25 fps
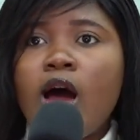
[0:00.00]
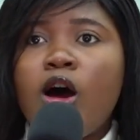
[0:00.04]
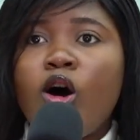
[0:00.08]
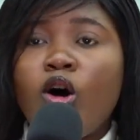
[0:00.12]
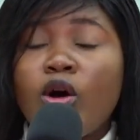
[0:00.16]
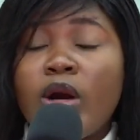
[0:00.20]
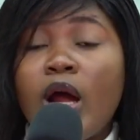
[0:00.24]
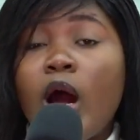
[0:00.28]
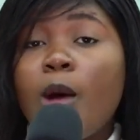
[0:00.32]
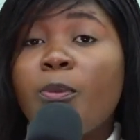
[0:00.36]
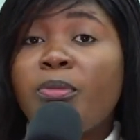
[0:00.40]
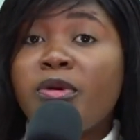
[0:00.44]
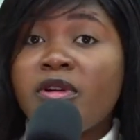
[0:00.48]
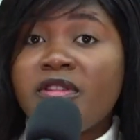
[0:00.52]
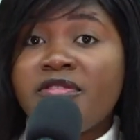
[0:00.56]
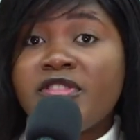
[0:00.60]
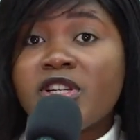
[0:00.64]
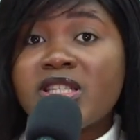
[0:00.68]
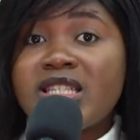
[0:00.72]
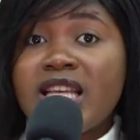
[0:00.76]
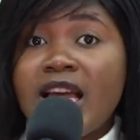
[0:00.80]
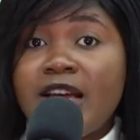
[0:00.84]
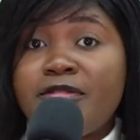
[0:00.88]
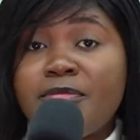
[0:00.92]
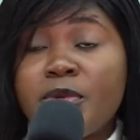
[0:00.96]
On our
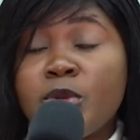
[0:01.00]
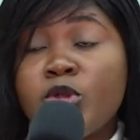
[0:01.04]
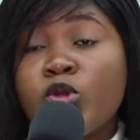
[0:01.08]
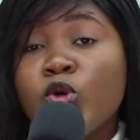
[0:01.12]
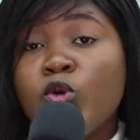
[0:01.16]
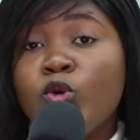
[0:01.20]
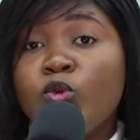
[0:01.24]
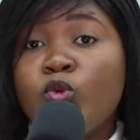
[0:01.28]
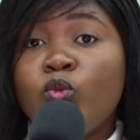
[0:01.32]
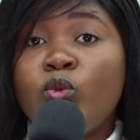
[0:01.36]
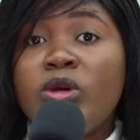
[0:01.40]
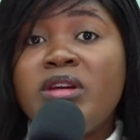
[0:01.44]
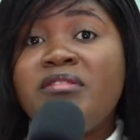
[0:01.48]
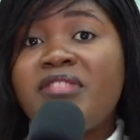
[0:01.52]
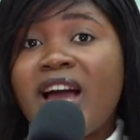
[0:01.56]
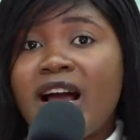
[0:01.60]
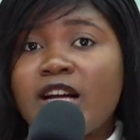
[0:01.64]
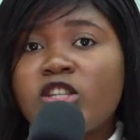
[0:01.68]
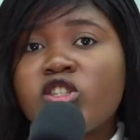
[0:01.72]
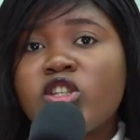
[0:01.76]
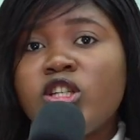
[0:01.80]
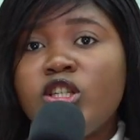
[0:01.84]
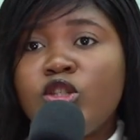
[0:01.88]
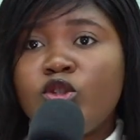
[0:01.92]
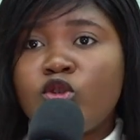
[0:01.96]
previous episode, we've
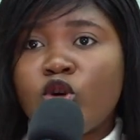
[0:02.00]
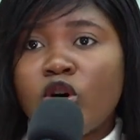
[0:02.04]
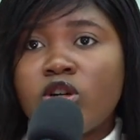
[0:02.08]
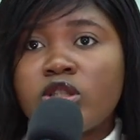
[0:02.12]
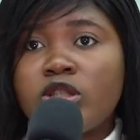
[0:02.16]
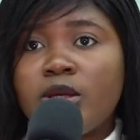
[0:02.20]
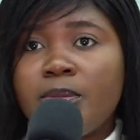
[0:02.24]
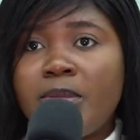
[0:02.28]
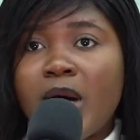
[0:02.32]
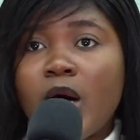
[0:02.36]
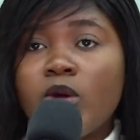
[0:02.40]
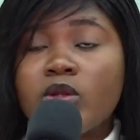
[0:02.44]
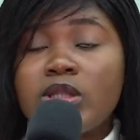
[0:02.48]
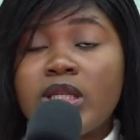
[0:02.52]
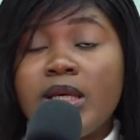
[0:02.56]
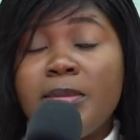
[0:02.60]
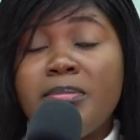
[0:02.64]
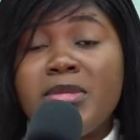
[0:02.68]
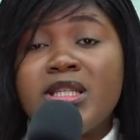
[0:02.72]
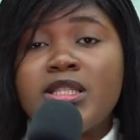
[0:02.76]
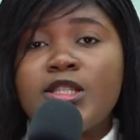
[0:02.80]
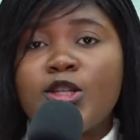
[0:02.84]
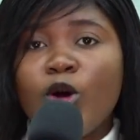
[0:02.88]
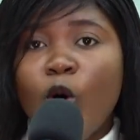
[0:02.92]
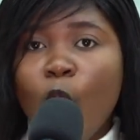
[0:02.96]
actually talked about it,
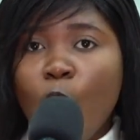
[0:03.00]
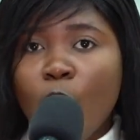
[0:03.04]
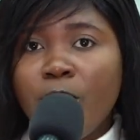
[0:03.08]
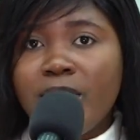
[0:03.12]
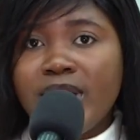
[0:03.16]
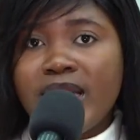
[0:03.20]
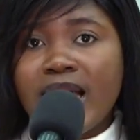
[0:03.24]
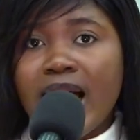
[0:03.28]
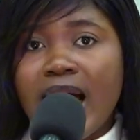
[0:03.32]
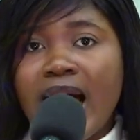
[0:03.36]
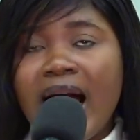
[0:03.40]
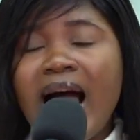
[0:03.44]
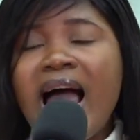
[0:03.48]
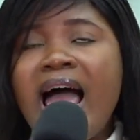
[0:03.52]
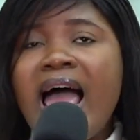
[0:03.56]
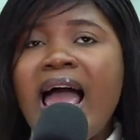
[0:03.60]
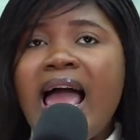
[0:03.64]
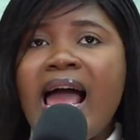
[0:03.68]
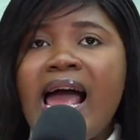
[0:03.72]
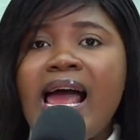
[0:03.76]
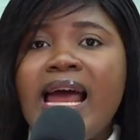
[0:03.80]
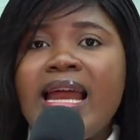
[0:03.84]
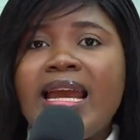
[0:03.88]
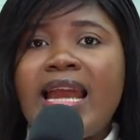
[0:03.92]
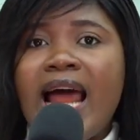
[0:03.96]
Mr. Obina,
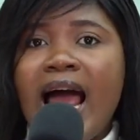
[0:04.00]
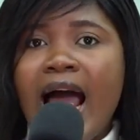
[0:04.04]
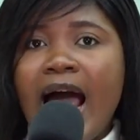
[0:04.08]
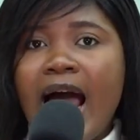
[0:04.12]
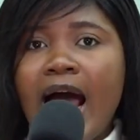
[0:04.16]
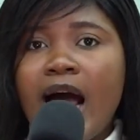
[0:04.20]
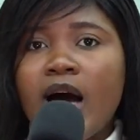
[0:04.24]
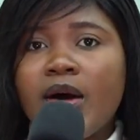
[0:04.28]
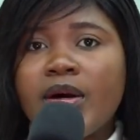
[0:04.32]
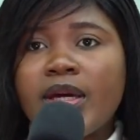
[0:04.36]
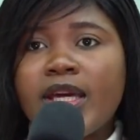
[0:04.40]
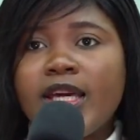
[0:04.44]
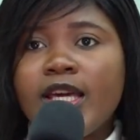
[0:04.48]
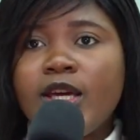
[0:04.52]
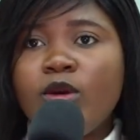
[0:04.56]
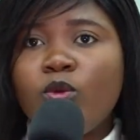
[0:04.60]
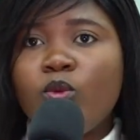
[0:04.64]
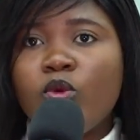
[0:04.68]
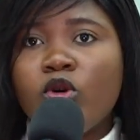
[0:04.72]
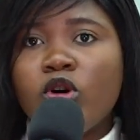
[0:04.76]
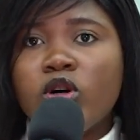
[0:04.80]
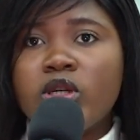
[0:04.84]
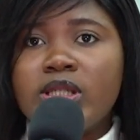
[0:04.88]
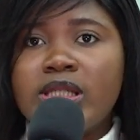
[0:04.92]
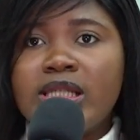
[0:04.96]
and how he
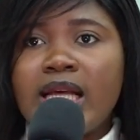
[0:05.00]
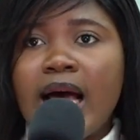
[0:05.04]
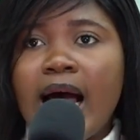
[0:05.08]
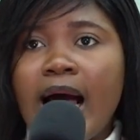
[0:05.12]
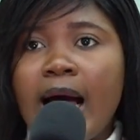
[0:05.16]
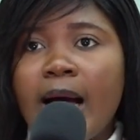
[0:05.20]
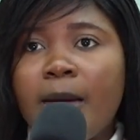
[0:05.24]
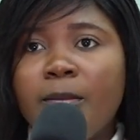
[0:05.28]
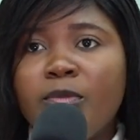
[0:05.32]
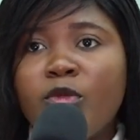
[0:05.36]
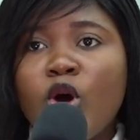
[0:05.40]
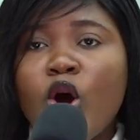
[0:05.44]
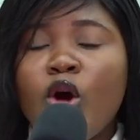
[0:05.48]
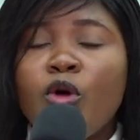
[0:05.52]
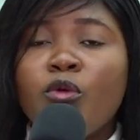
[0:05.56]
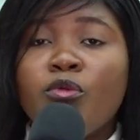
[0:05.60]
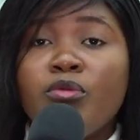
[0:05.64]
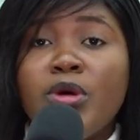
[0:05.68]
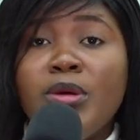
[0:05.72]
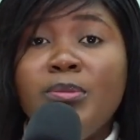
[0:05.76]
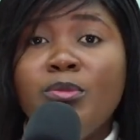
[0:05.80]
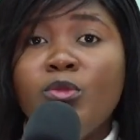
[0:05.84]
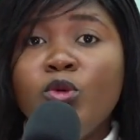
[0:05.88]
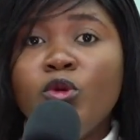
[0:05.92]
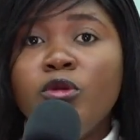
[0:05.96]
was
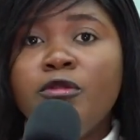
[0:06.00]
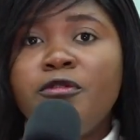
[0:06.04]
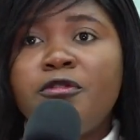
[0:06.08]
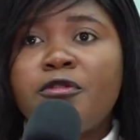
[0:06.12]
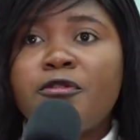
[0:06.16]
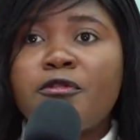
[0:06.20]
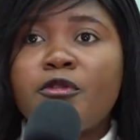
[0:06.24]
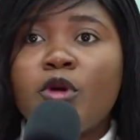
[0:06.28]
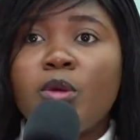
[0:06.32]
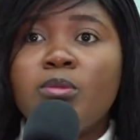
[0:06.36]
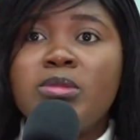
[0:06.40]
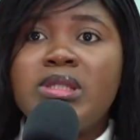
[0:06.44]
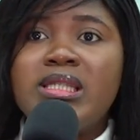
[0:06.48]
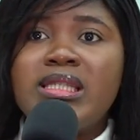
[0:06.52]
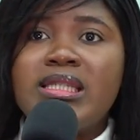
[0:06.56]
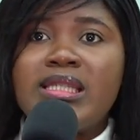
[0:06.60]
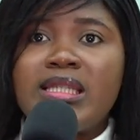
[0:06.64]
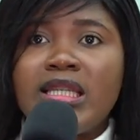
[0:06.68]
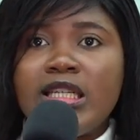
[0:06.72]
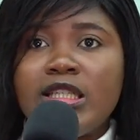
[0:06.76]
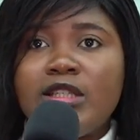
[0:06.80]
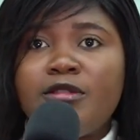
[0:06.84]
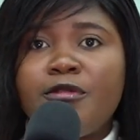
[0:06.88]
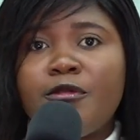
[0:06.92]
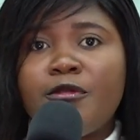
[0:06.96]
removed from
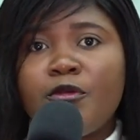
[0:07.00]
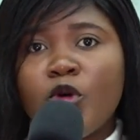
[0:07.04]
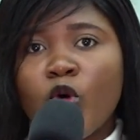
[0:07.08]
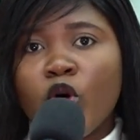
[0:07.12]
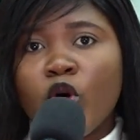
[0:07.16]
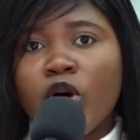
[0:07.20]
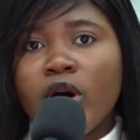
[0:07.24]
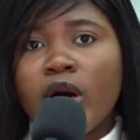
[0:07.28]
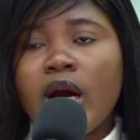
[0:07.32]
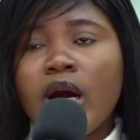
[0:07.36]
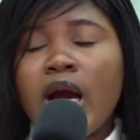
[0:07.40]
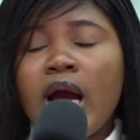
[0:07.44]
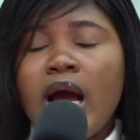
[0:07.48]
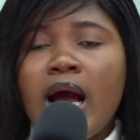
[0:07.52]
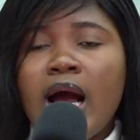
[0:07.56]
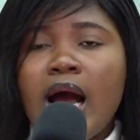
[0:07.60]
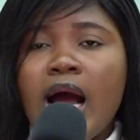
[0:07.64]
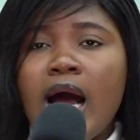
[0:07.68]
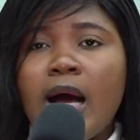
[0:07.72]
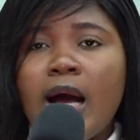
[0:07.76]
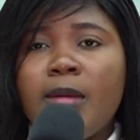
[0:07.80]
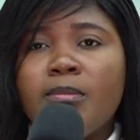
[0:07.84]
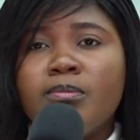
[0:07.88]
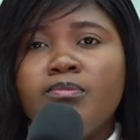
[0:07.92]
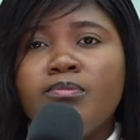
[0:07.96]
SIT for
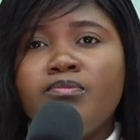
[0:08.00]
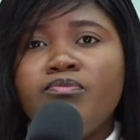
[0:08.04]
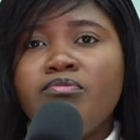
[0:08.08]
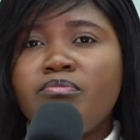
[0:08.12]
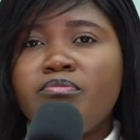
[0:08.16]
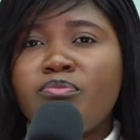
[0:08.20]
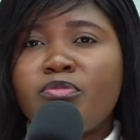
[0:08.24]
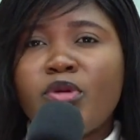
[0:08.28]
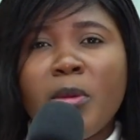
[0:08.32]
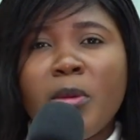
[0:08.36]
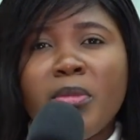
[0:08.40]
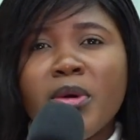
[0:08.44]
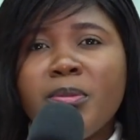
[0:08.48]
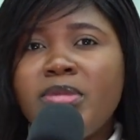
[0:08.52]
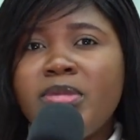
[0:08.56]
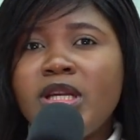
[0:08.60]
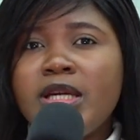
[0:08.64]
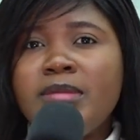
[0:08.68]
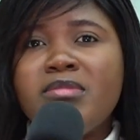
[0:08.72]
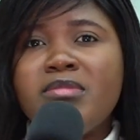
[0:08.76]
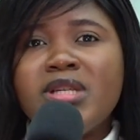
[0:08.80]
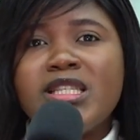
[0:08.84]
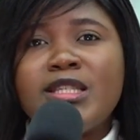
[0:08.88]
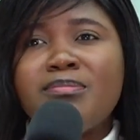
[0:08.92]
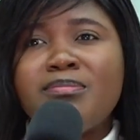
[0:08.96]
probably
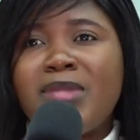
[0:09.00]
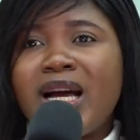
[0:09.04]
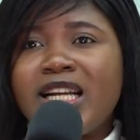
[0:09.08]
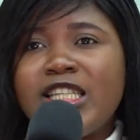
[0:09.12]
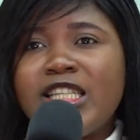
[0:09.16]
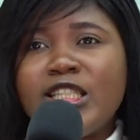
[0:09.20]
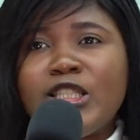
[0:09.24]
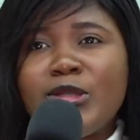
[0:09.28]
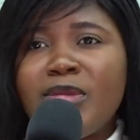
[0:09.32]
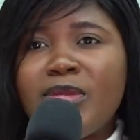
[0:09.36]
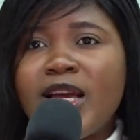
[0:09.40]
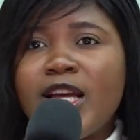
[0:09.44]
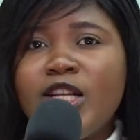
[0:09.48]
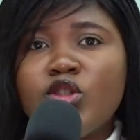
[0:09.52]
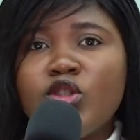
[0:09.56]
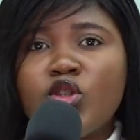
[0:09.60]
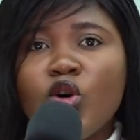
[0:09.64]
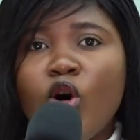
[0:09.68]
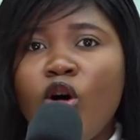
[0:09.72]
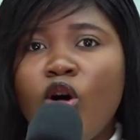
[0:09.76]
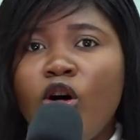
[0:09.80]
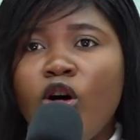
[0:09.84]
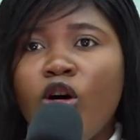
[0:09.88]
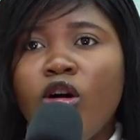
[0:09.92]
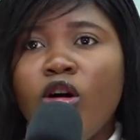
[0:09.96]
mismanagement
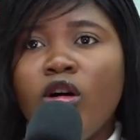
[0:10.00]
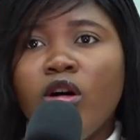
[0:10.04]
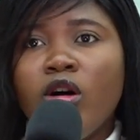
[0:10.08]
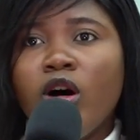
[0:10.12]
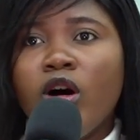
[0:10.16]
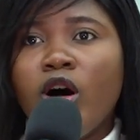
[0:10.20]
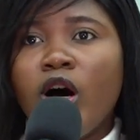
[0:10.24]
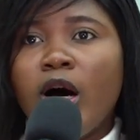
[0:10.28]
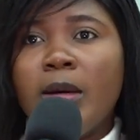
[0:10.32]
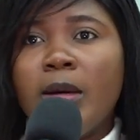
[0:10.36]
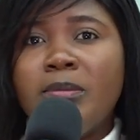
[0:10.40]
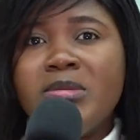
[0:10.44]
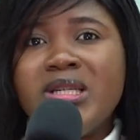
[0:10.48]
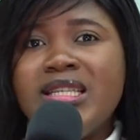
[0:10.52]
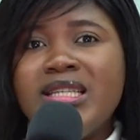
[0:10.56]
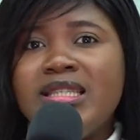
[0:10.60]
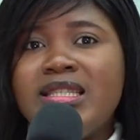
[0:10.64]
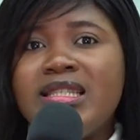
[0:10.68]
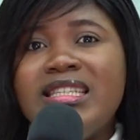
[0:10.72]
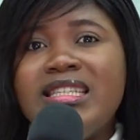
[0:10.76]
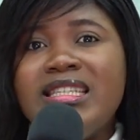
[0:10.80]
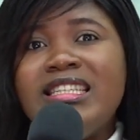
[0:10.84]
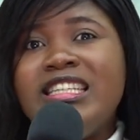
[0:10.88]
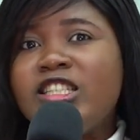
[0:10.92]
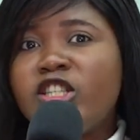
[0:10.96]
or
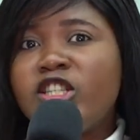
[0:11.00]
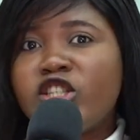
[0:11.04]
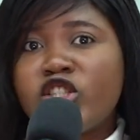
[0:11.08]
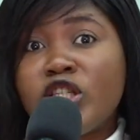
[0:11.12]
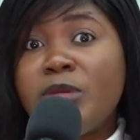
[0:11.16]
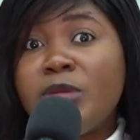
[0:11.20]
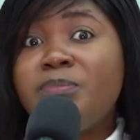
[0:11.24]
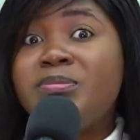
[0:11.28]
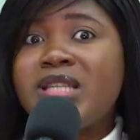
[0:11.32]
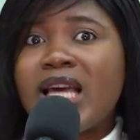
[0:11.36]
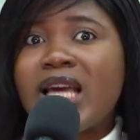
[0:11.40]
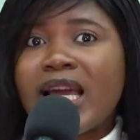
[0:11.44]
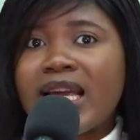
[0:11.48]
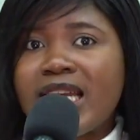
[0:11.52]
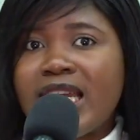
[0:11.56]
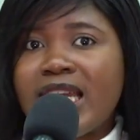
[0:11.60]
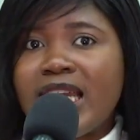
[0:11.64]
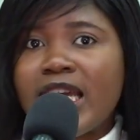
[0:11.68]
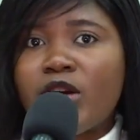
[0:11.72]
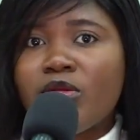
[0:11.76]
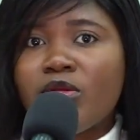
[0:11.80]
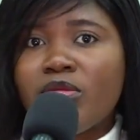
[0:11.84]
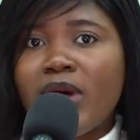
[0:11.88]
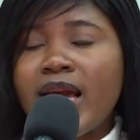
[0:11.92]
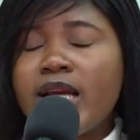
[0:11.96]
his leadership
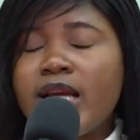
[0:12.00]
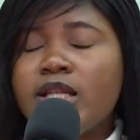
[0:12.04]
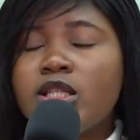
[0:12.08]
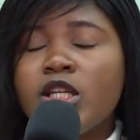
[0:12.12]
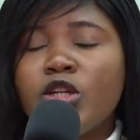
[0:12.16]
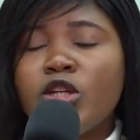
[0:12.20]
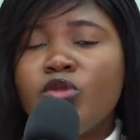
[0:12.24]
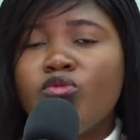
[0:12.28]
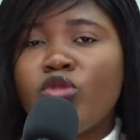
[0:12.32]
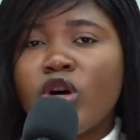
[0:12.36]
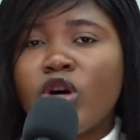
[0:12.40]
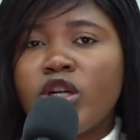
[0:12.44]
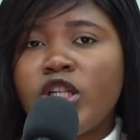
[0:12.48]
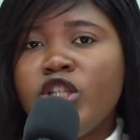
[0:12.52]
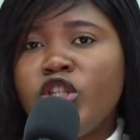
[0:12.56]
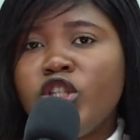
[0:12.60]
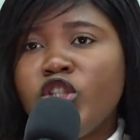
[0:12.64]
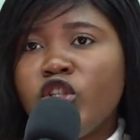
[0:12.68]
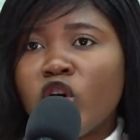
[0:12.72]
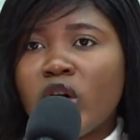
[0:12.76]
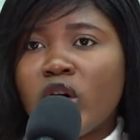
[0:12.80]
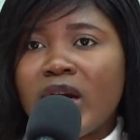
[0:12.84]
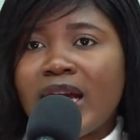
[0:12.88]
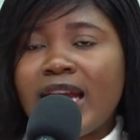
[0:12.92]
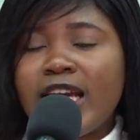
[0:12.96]
technique, right, in running
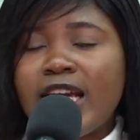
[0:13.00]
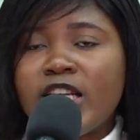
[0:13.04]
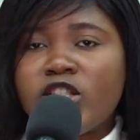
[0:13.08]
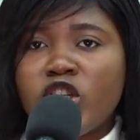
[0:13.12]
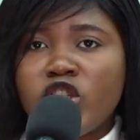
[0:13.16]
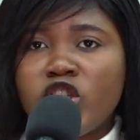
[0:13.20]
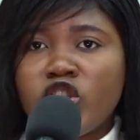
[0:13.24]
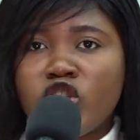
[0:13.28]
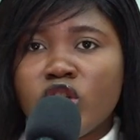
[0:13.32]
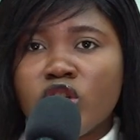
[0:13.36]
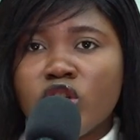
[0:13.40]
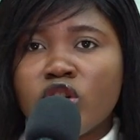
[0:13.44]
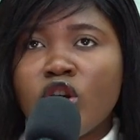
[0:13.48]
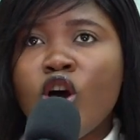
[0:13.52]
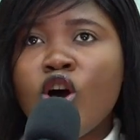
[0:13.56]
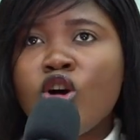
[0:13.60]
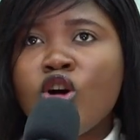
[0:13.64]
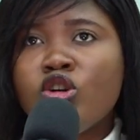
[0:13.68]
the organization.